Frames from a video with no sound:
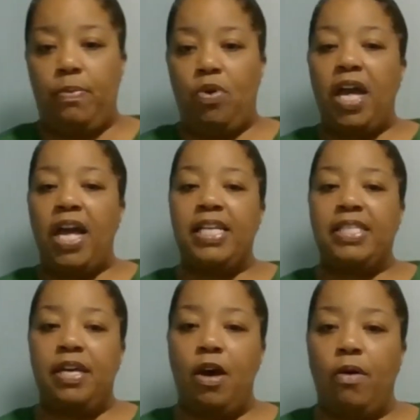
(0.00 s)
Monet has
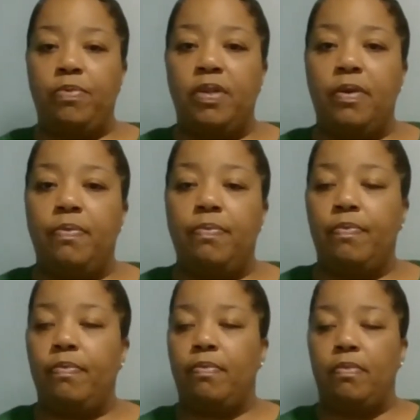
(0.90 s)
helped
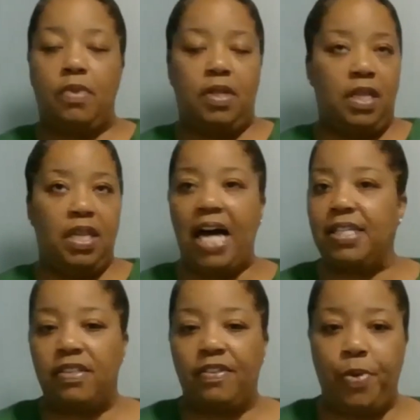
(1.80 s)

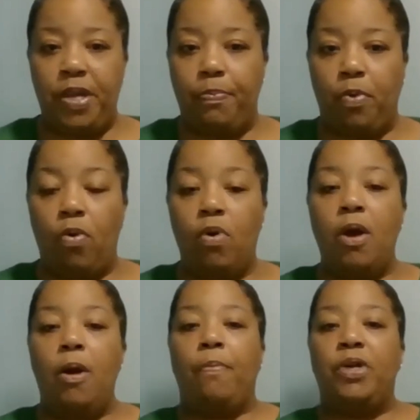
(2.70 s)
lots of people,
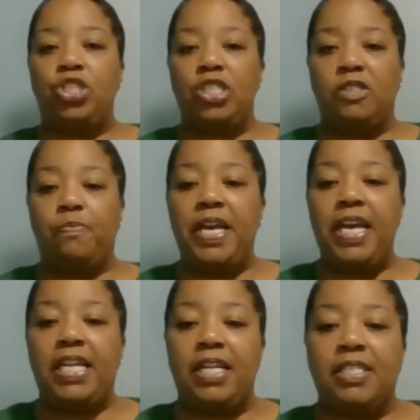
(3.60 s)
but just
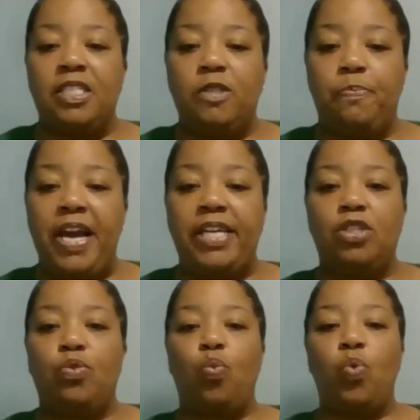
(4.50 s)
being in a
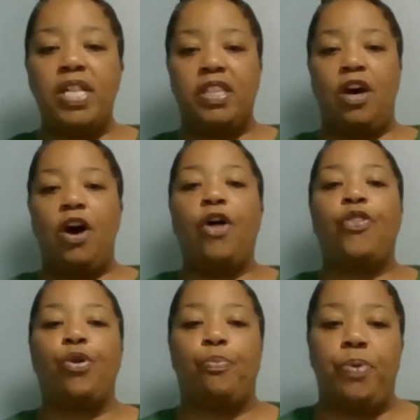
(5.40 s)
space with
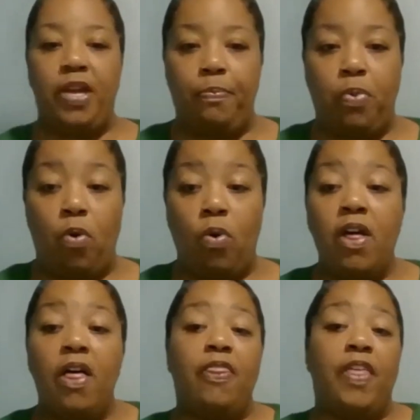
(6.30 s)
other people
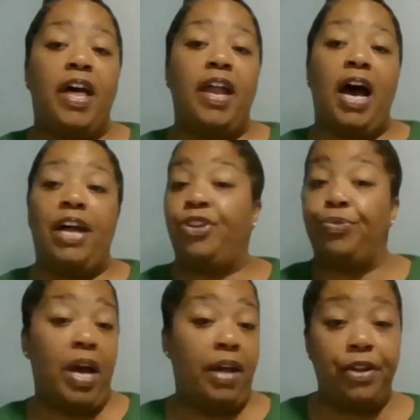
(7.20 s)
that I do
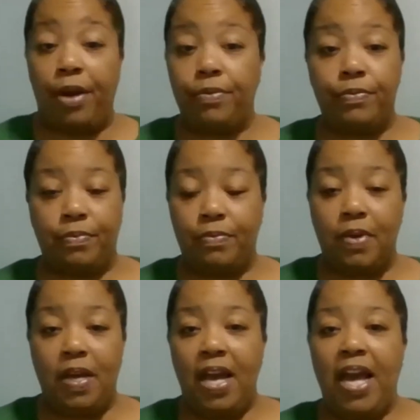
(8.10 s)
not know,
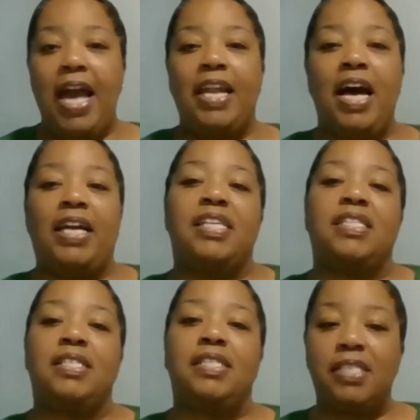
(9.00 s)
and I can
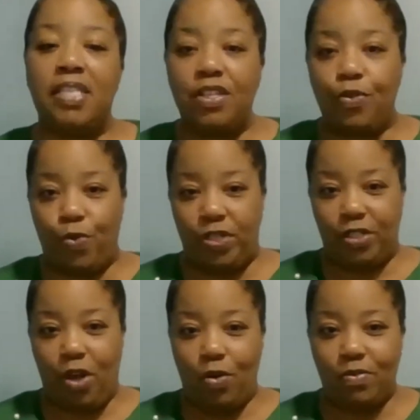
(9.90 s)
see the
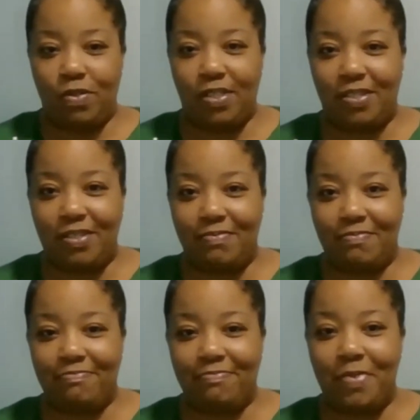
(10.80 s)
results.
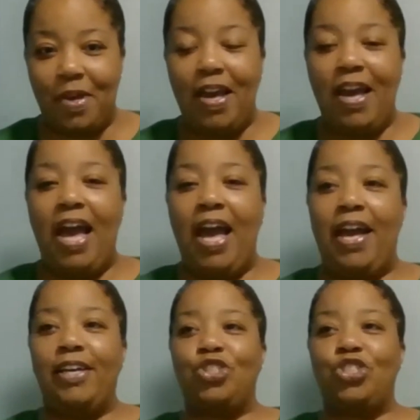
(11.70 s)

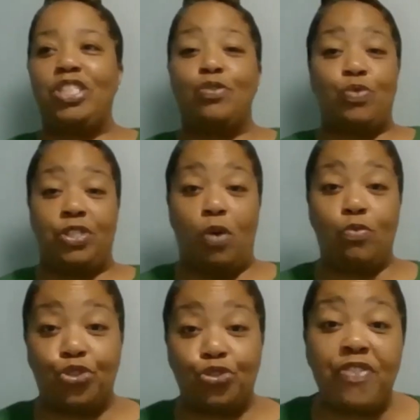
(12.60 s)
And she's
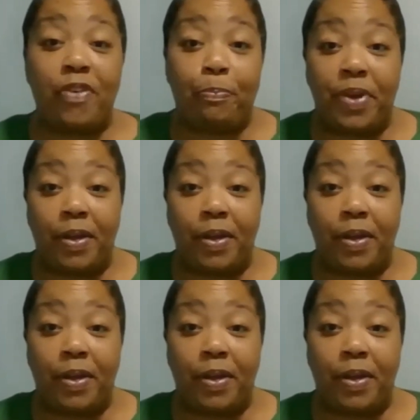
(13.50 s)
result driven.